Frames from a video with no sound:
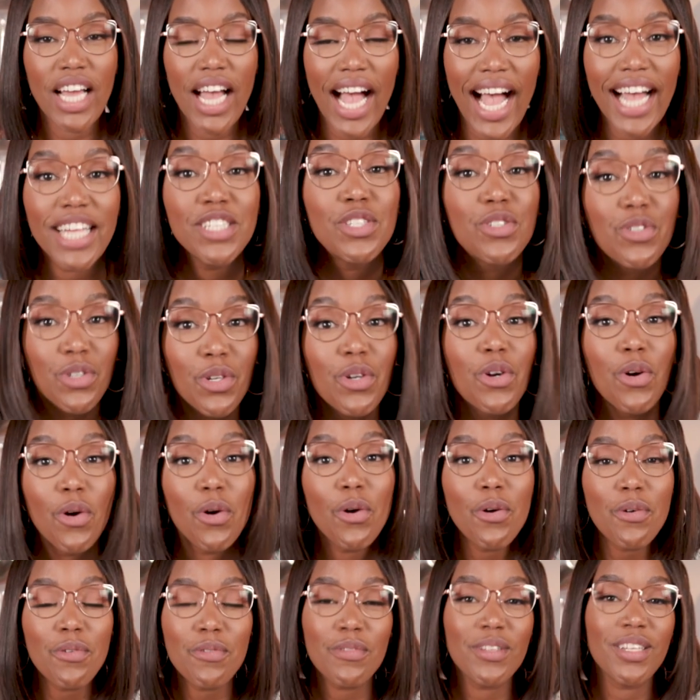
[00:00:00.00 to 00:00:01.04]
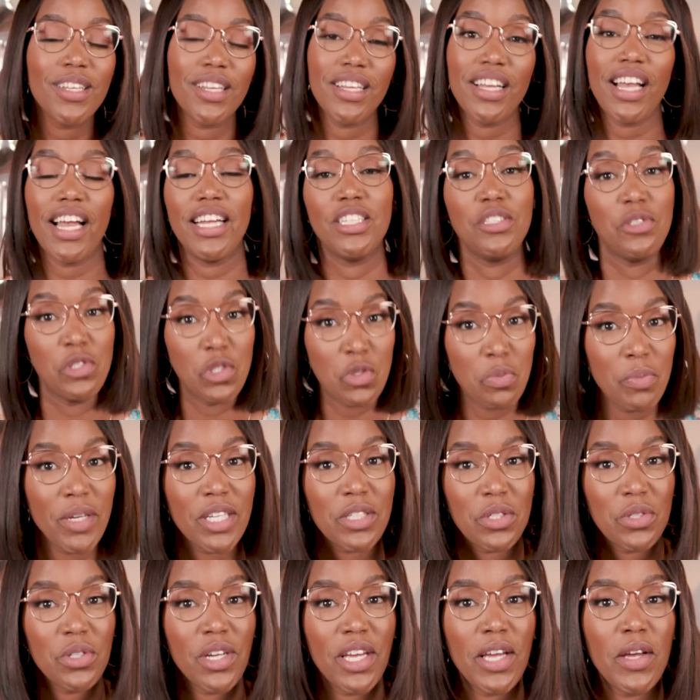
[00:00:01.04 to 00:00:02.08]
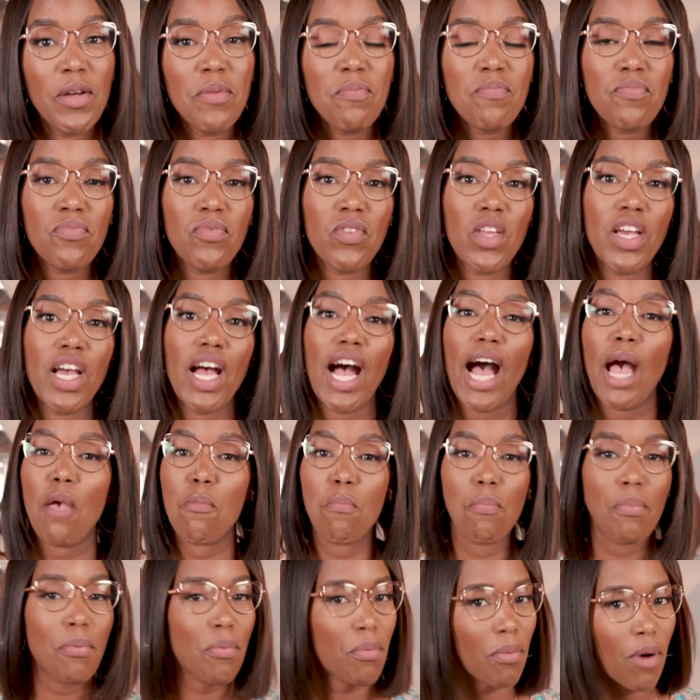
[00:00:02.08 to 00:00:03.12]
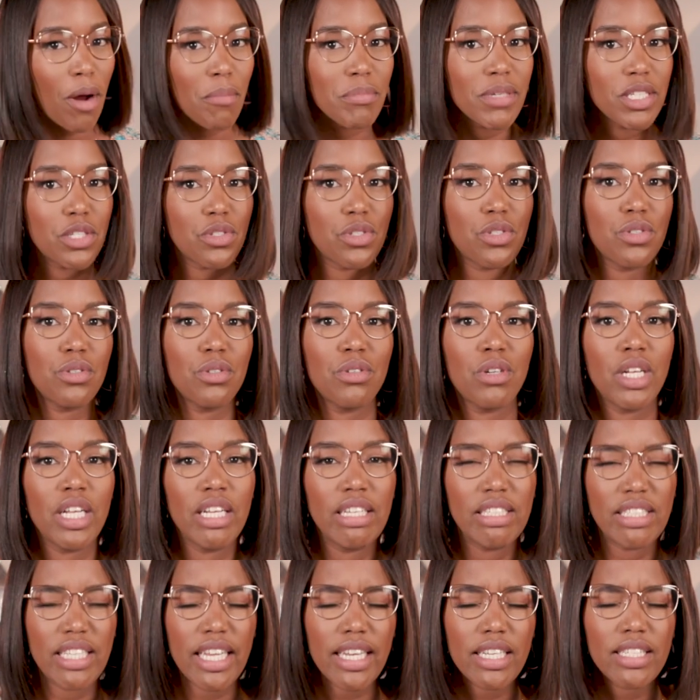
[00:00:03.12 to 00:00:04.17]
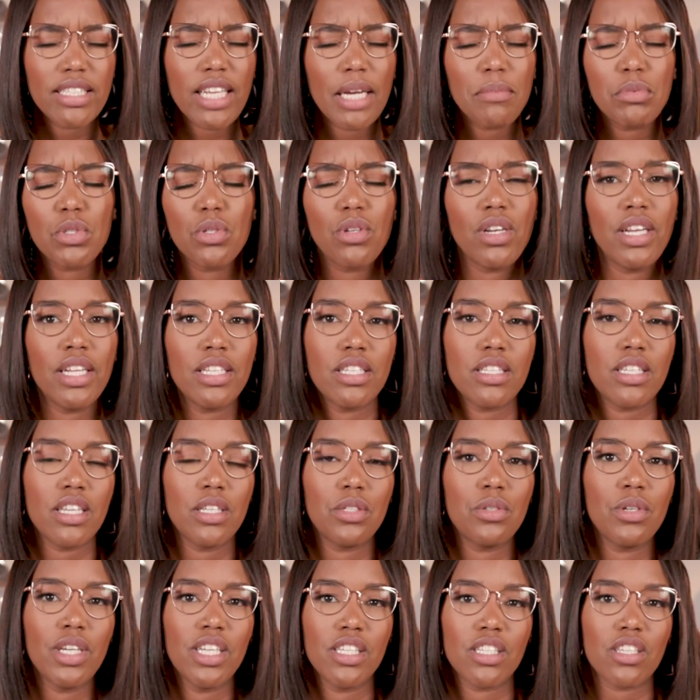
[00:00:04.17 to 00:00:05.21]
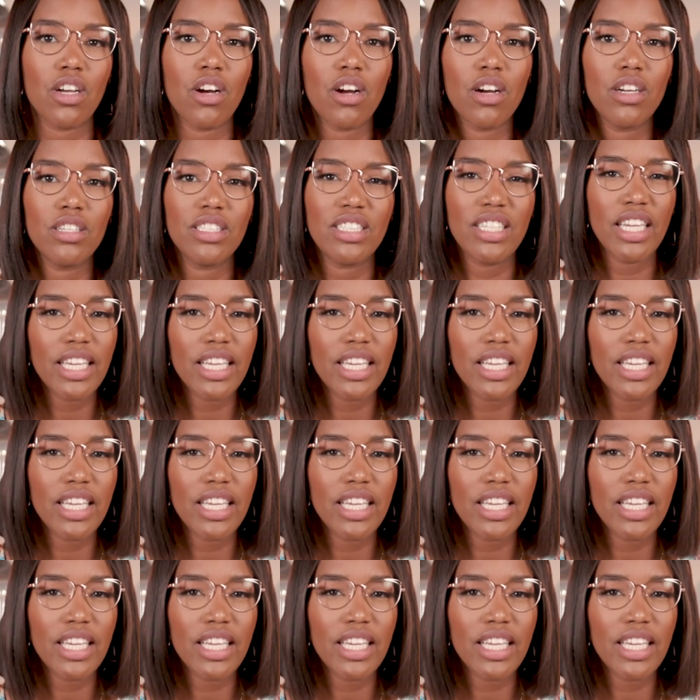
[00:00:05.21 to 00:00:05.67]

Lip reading: As you go and speak to him, I promise you, take time to listen to his heart.